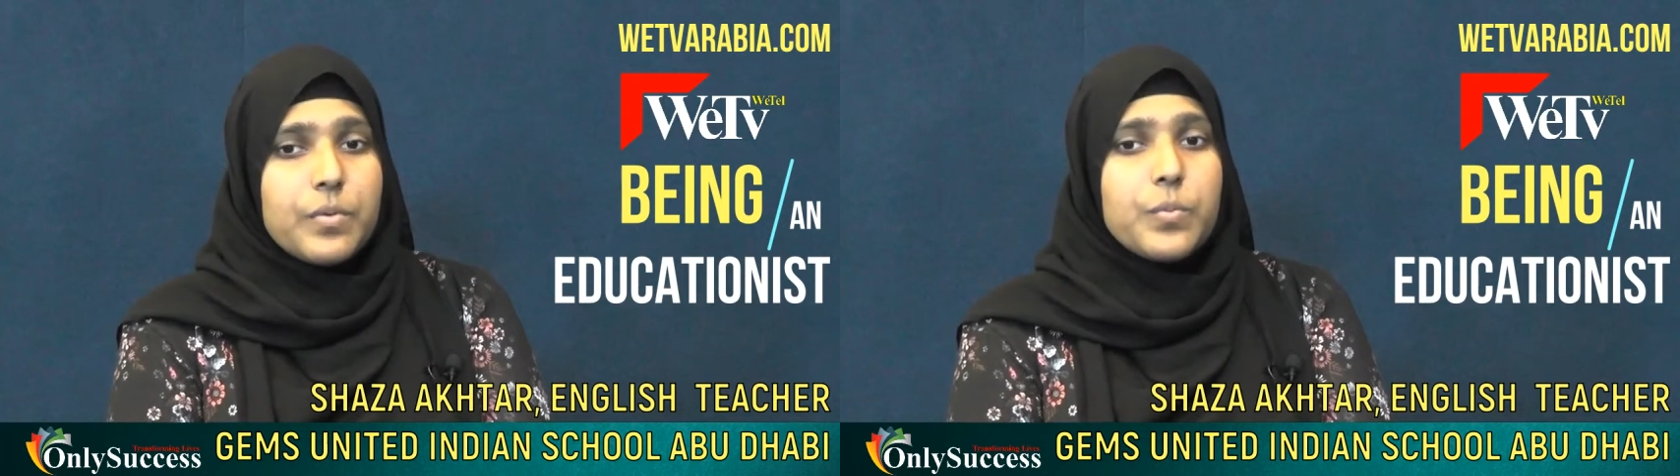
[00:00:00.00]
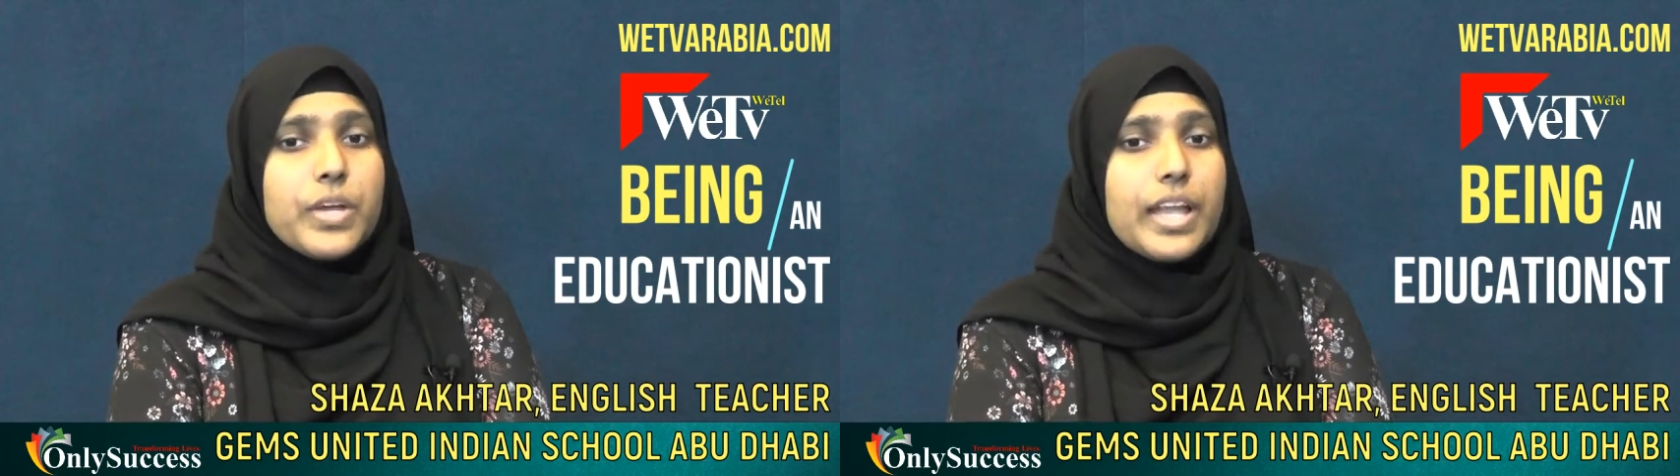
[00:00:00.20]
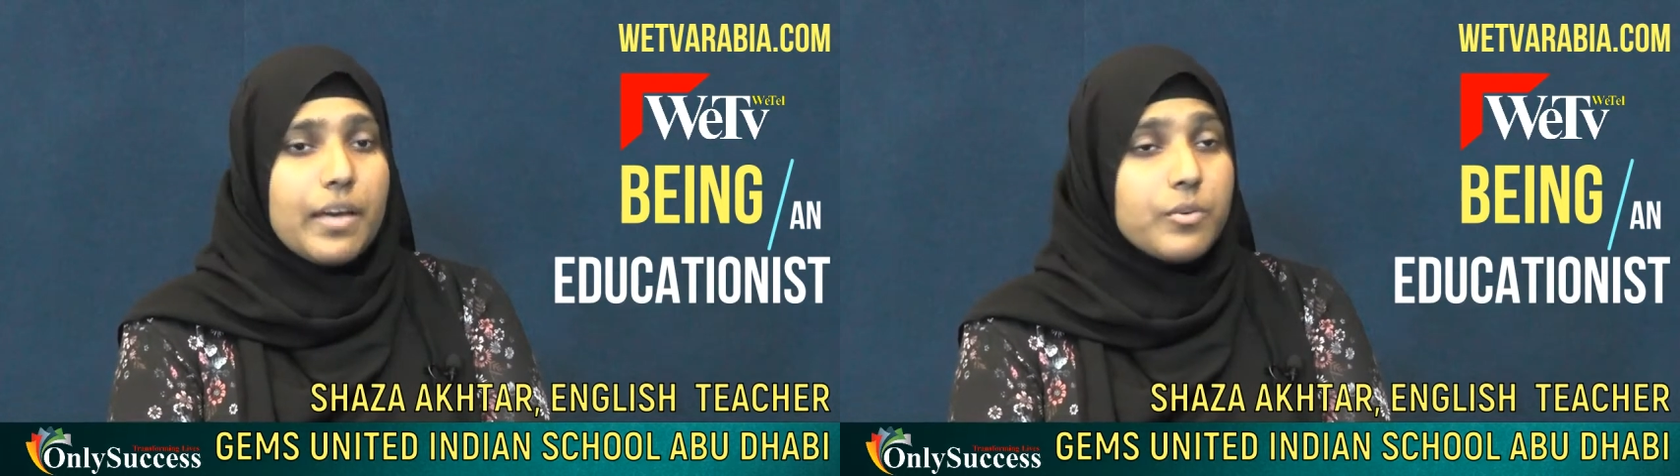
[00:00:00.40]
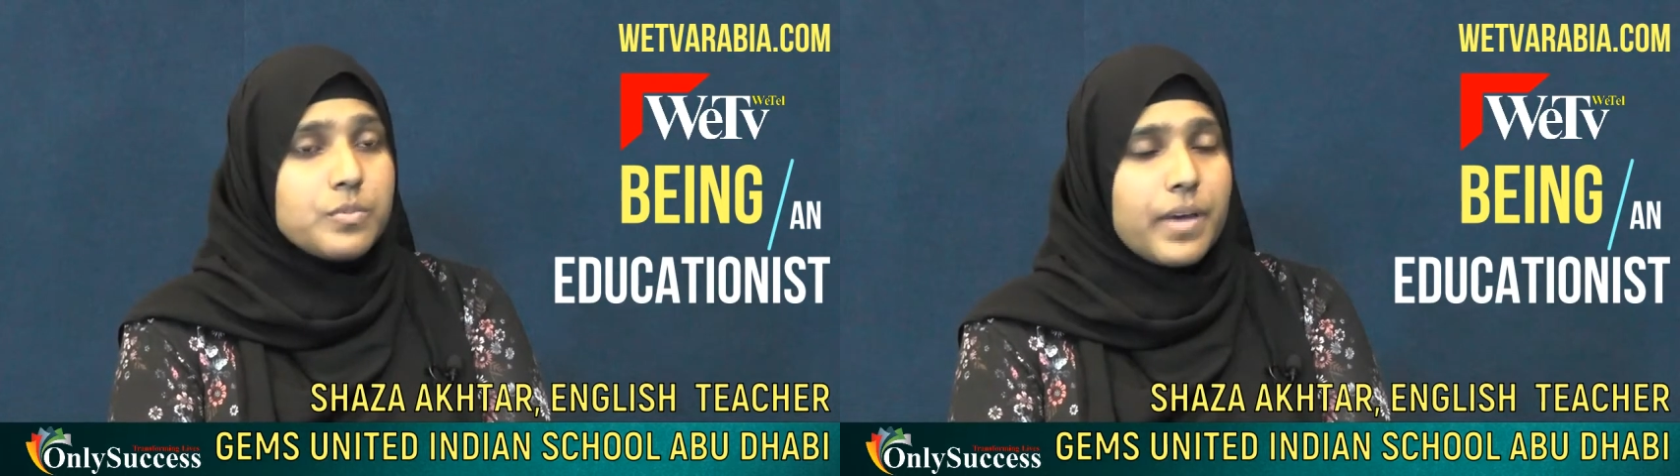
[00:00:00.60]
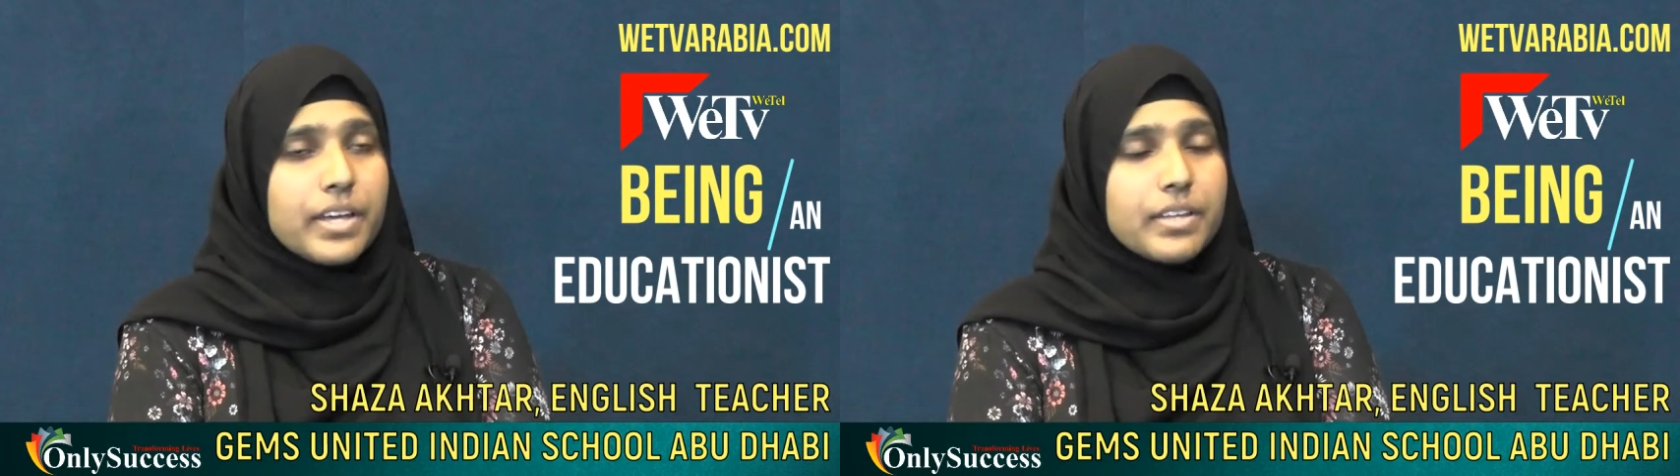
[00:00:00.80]
even when I
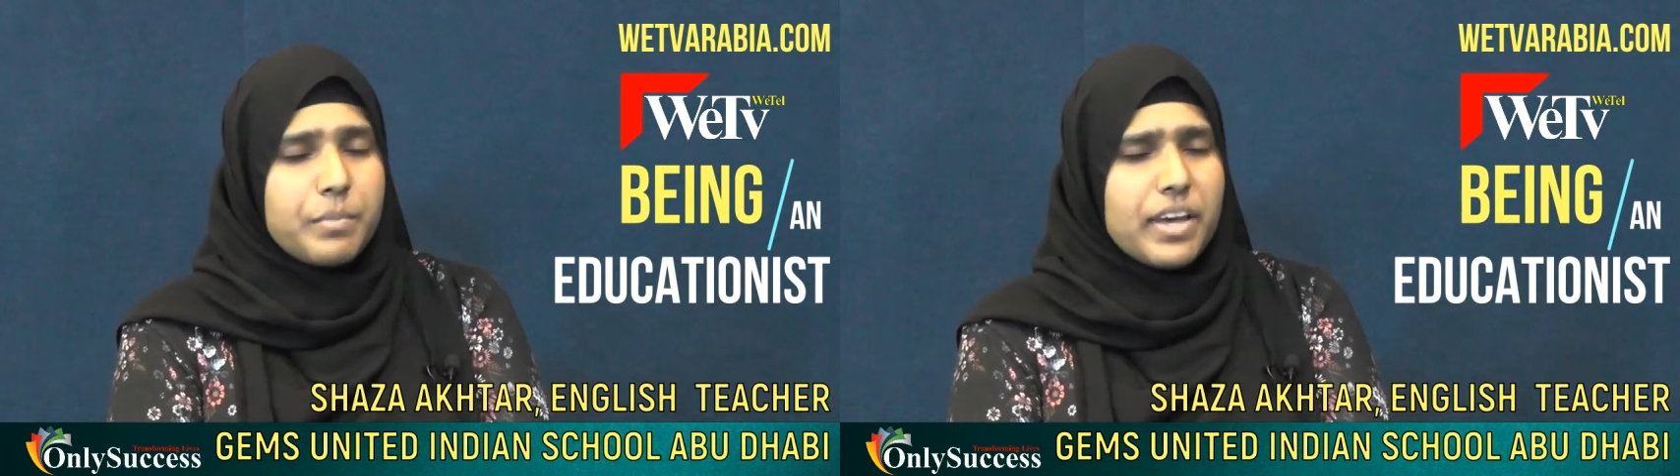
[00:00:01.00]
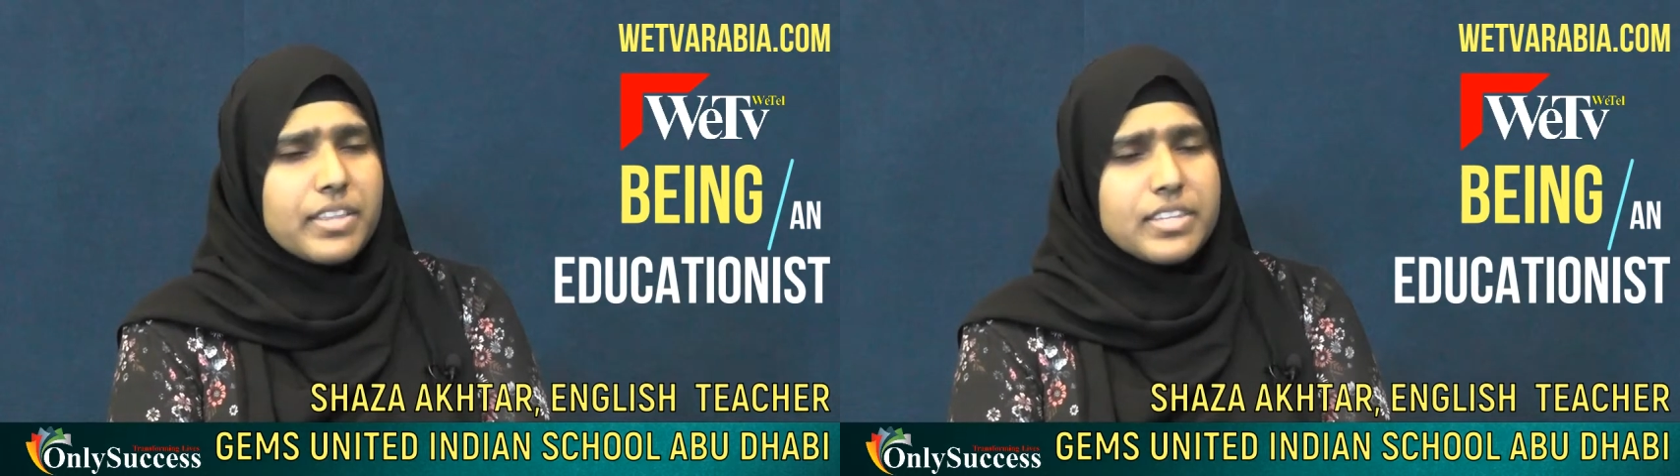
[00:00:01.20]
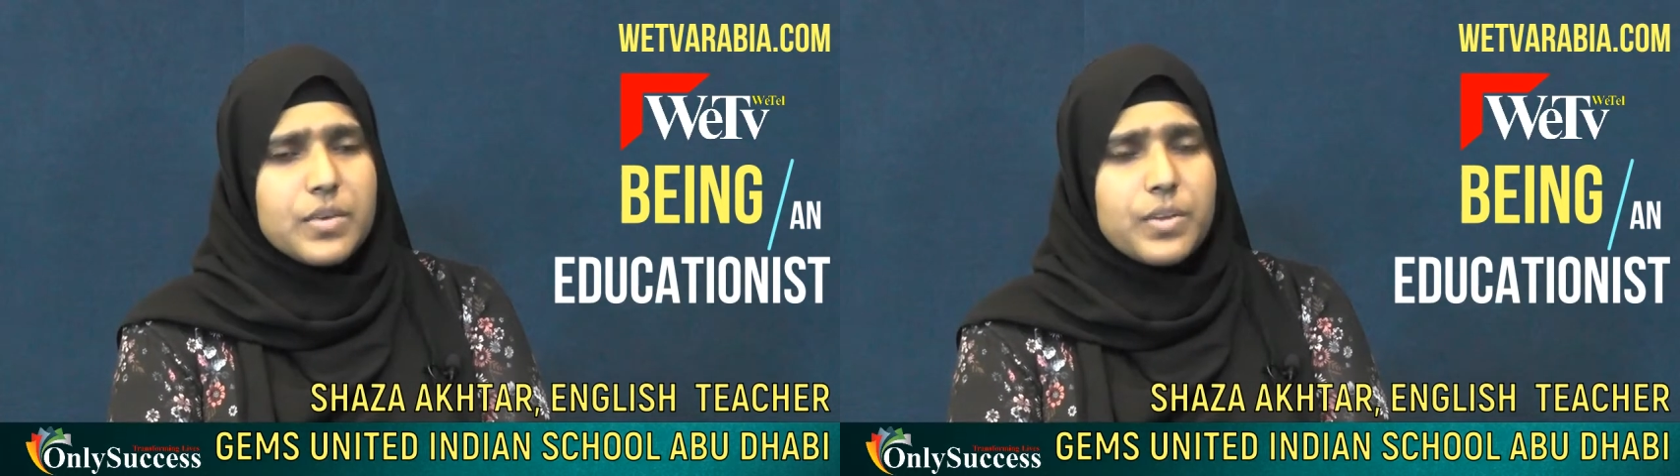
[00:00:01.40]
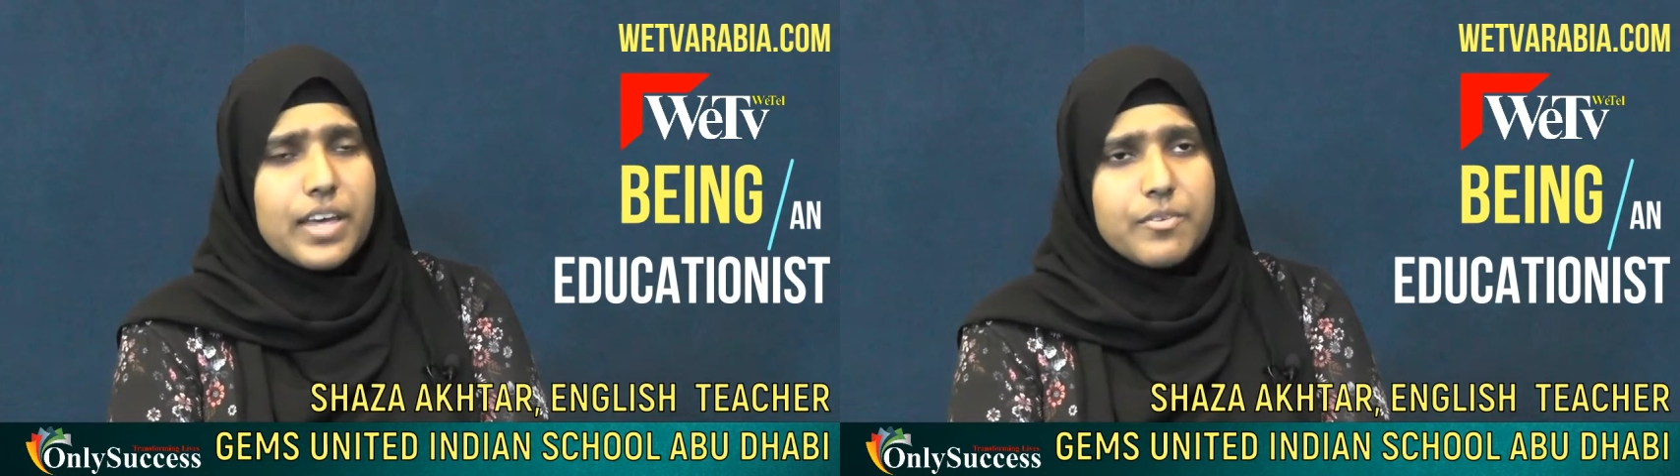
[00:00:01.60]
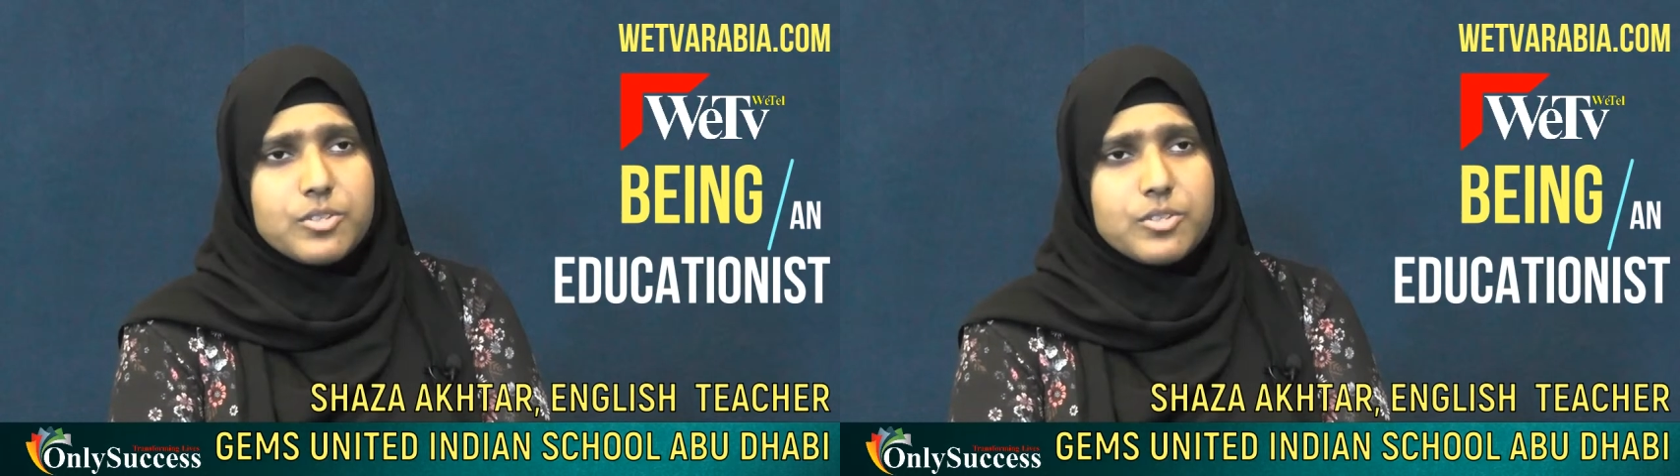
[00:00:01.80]
was back back in the day when I